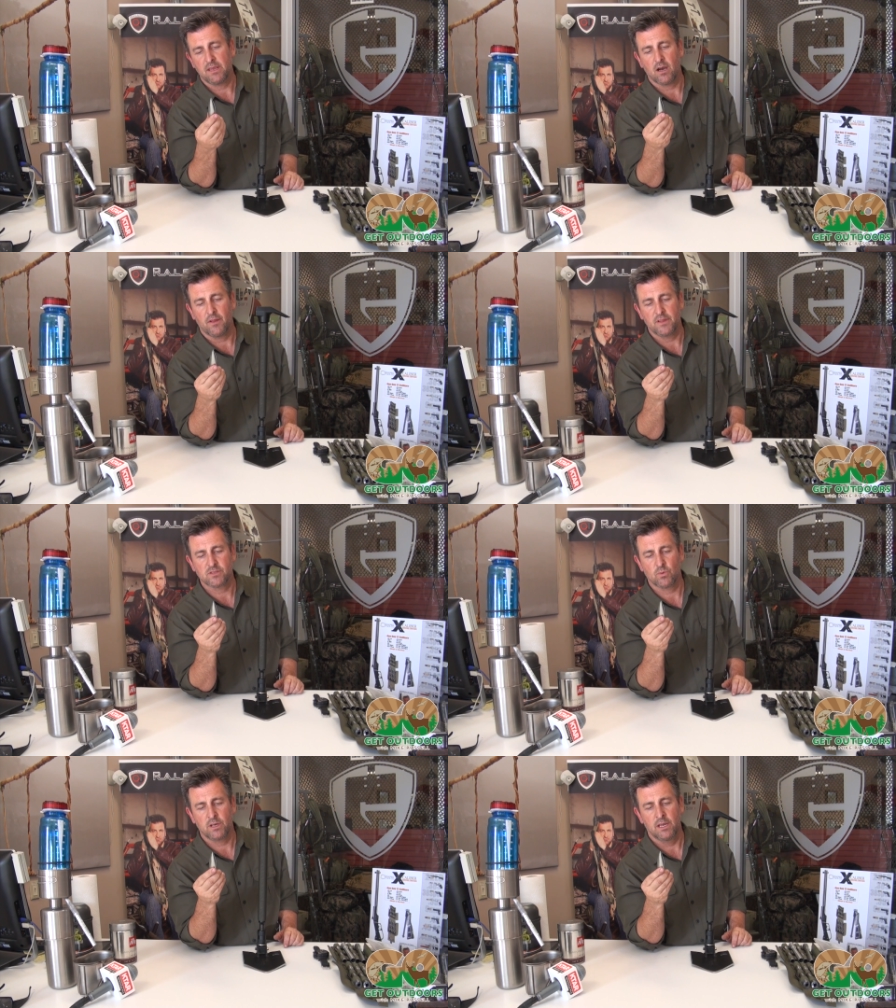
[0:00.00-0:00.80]
be on
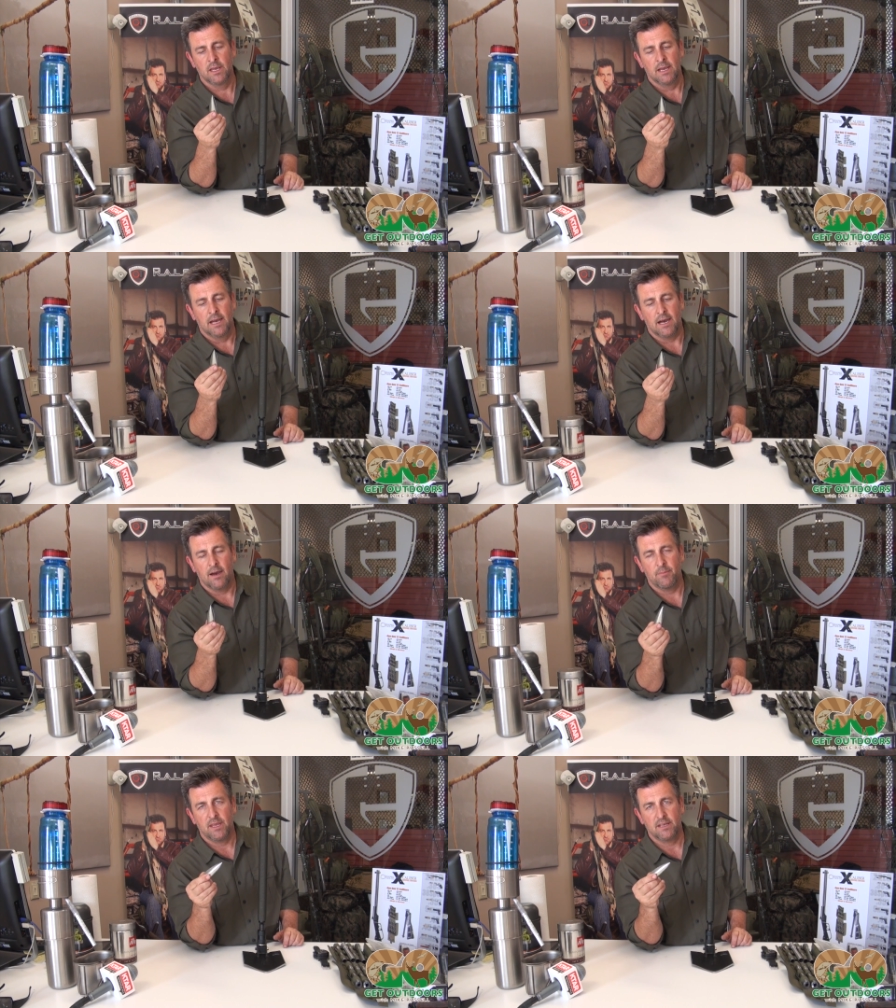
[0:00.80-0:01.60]
this one.
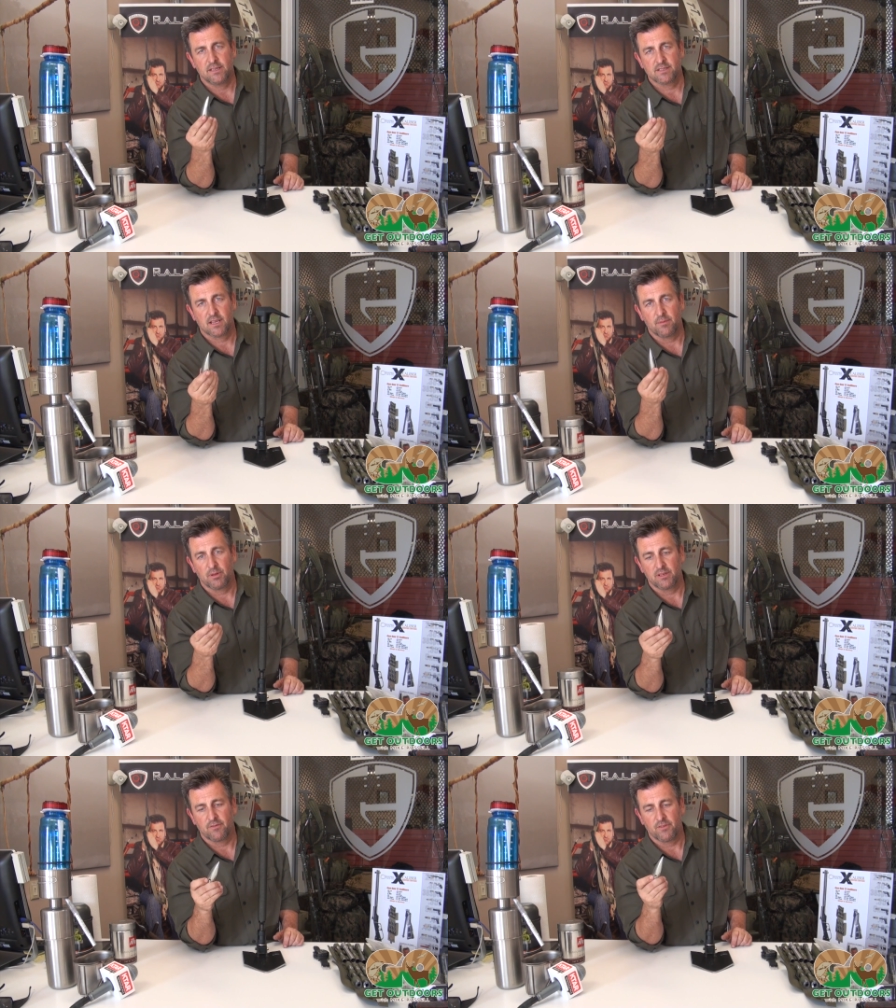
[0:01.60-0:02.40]
Um, it does a
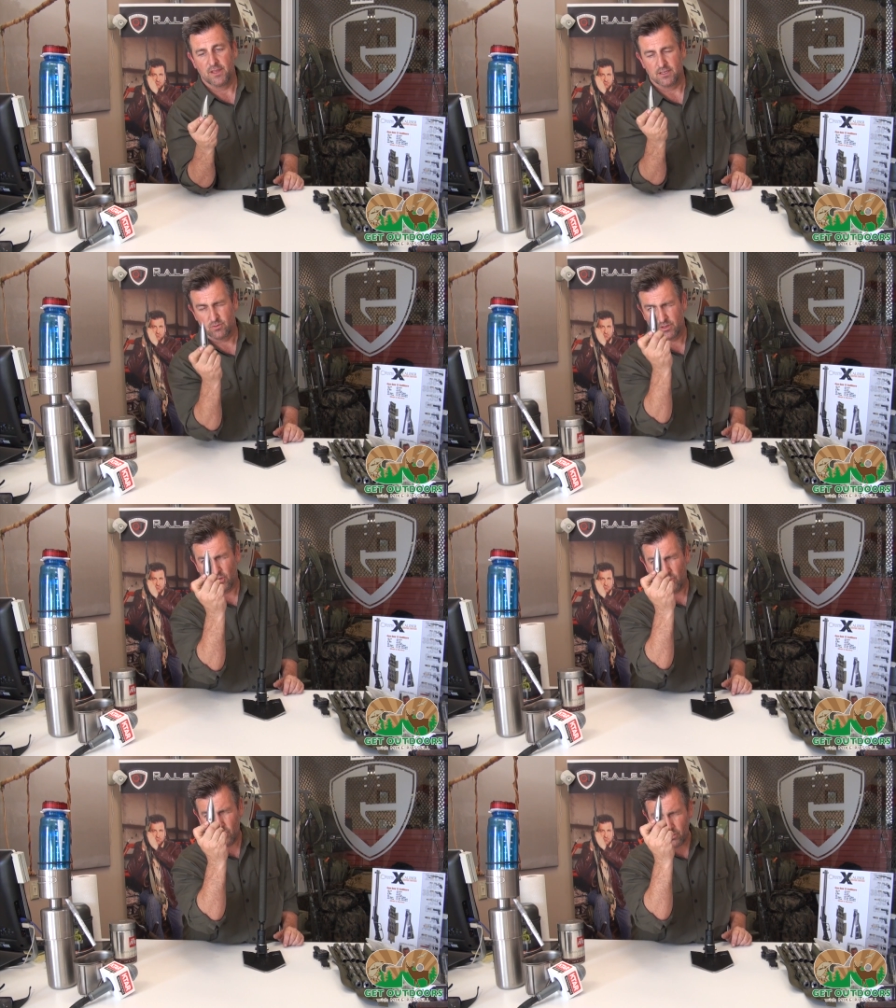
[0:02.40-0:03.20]
couple of different things. With
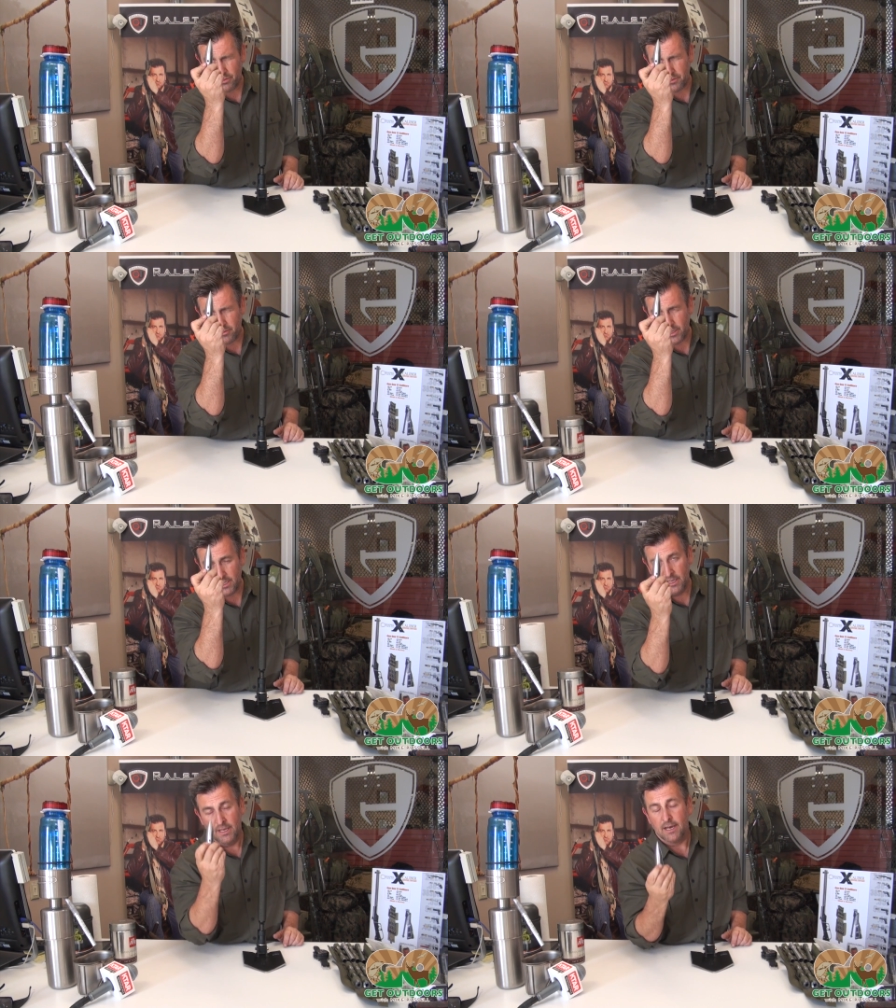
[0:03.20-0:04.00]
the hole through
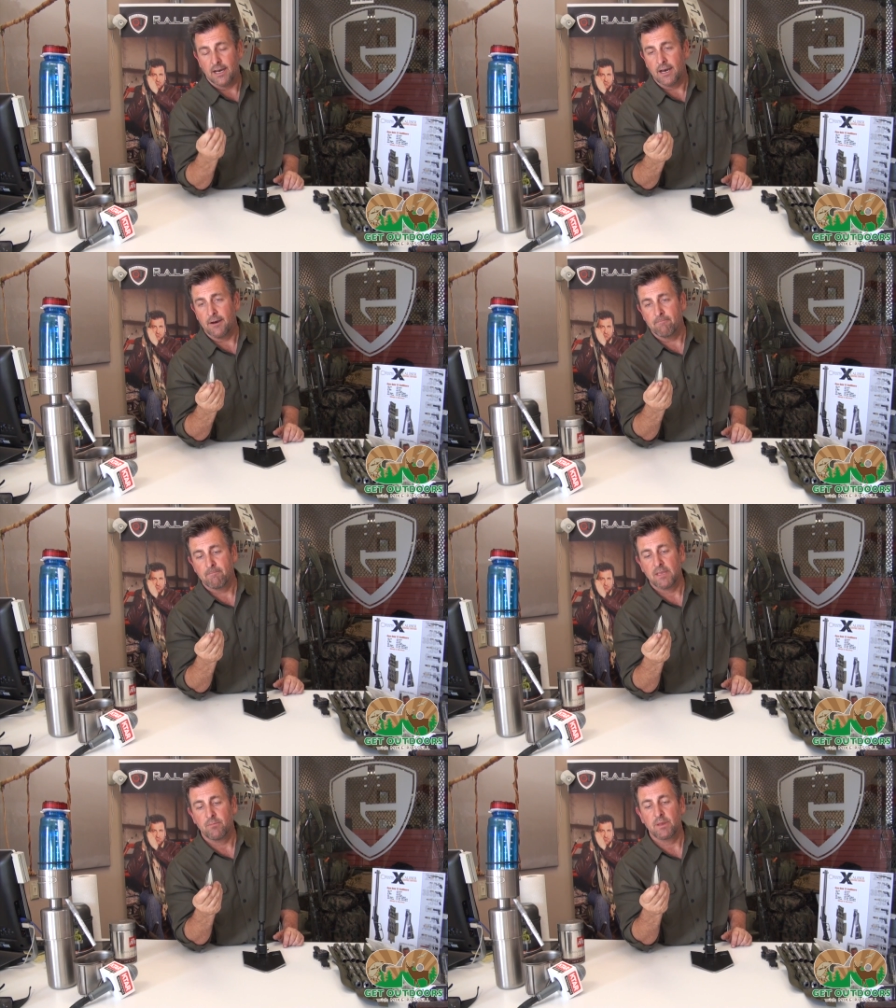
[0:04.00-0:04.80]
it,
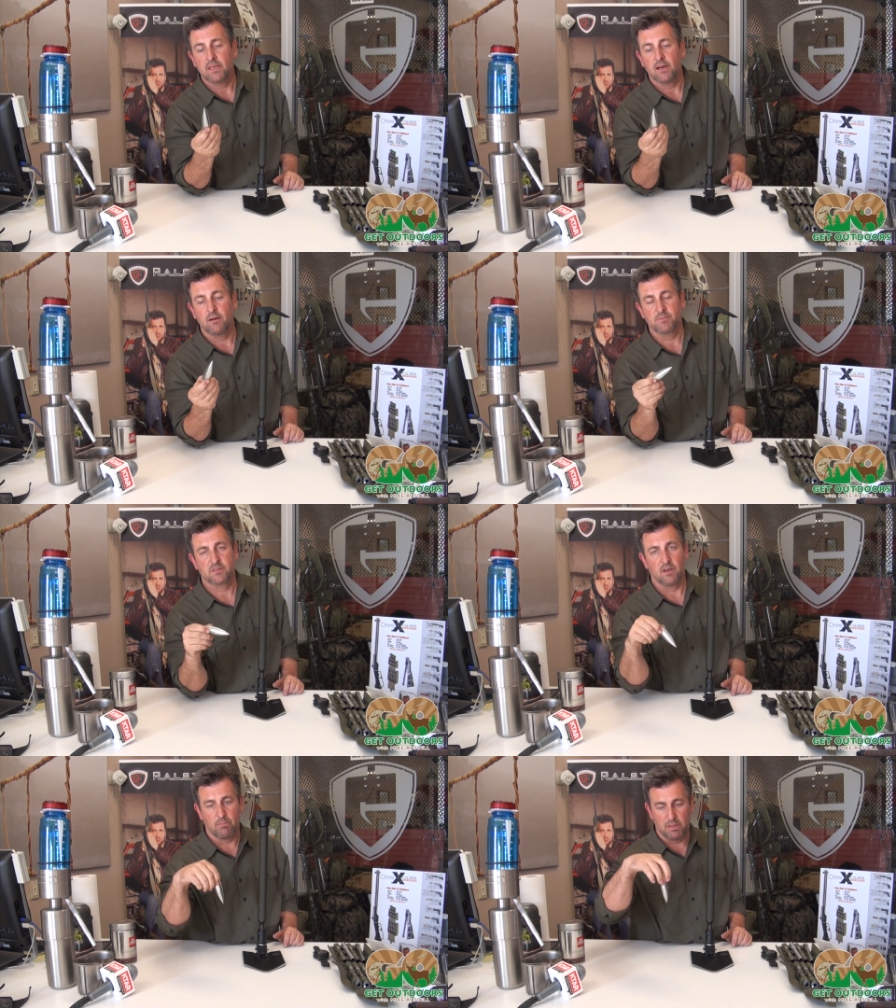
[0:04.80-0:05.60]
um, it
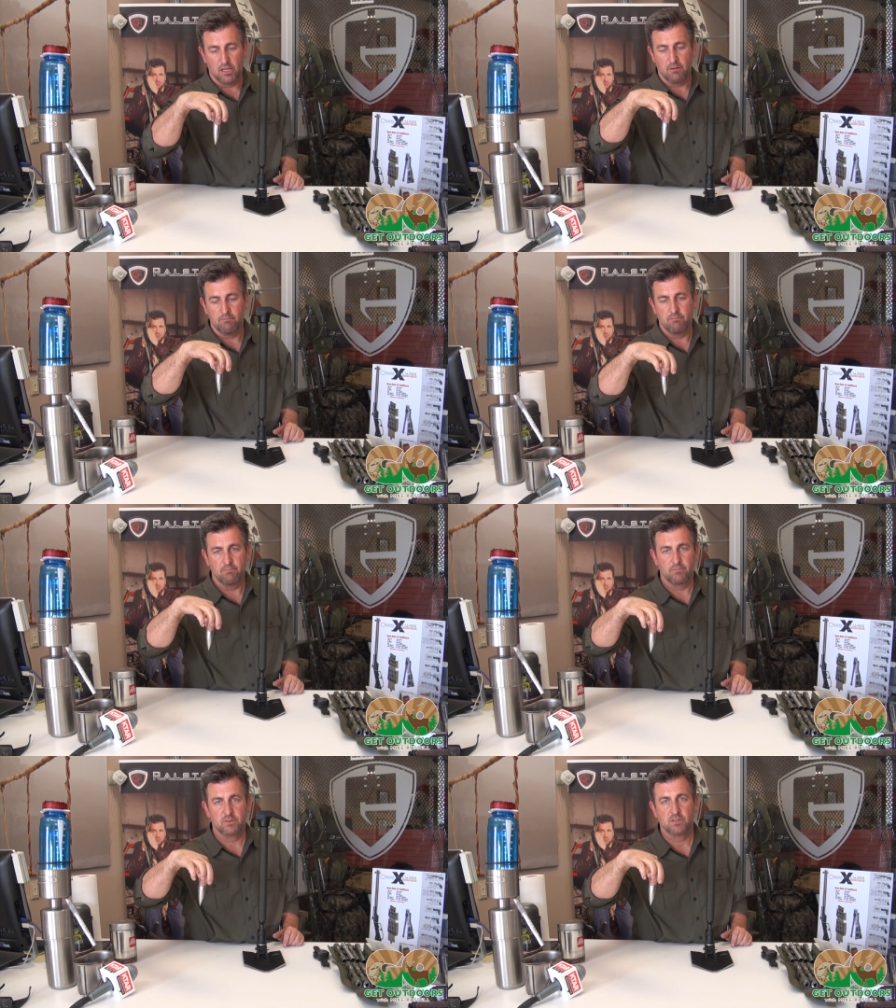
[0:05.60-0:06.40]
becomes a plumb,
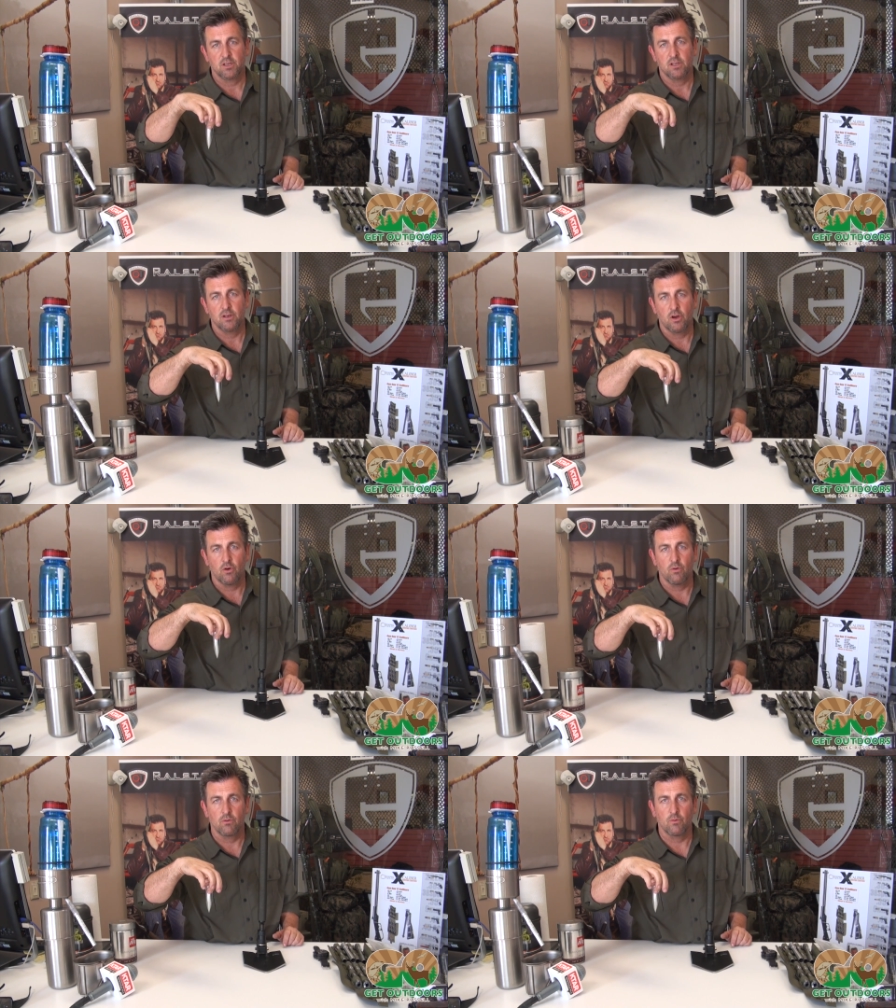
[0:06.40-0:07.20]
so you
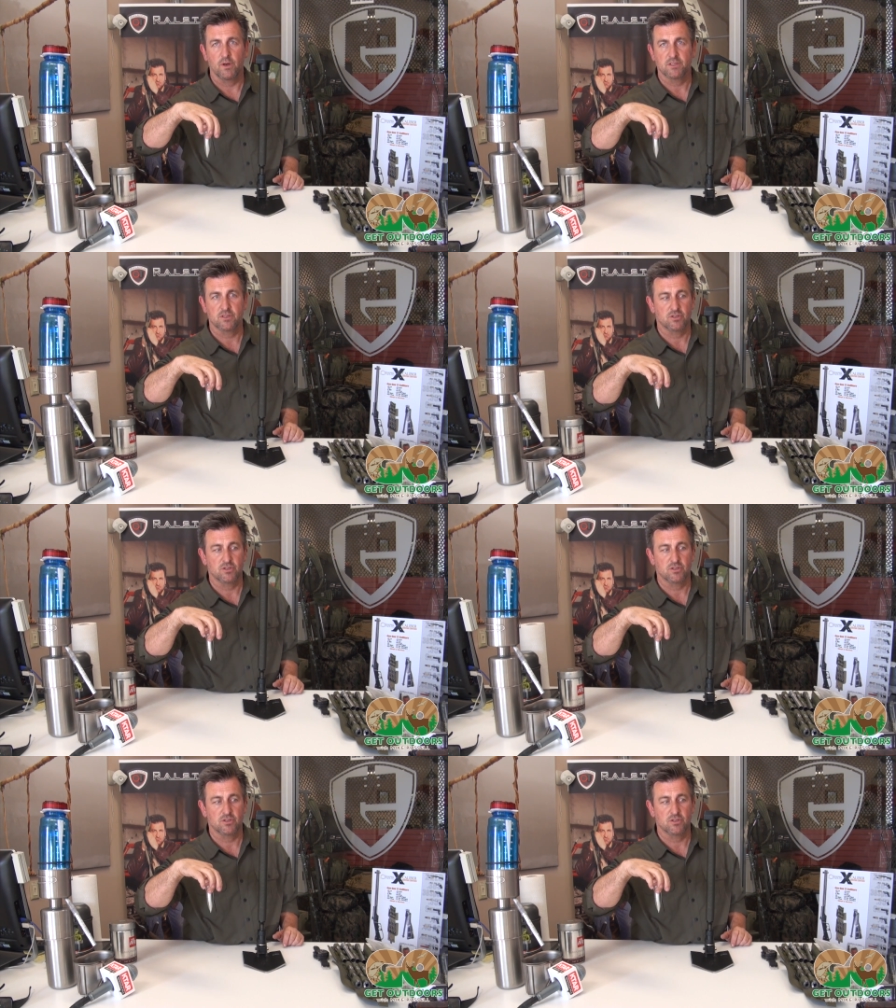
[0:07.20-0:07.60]
know what's